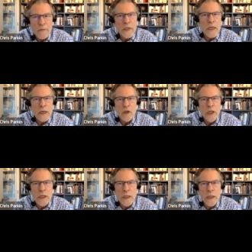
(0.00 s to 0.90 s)
15
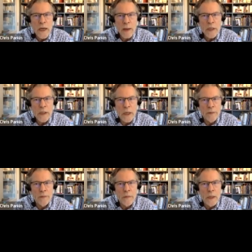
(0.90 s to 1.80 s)
inches in diameter,
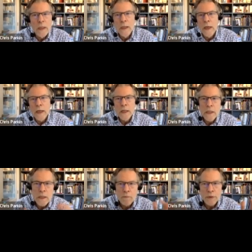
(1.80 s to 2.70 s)
and it
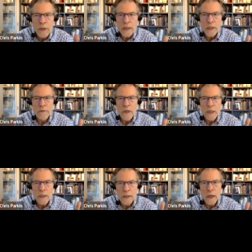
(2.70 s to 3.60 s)
is impressive in
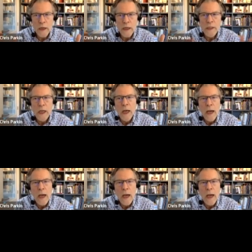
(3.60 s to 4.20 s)
its size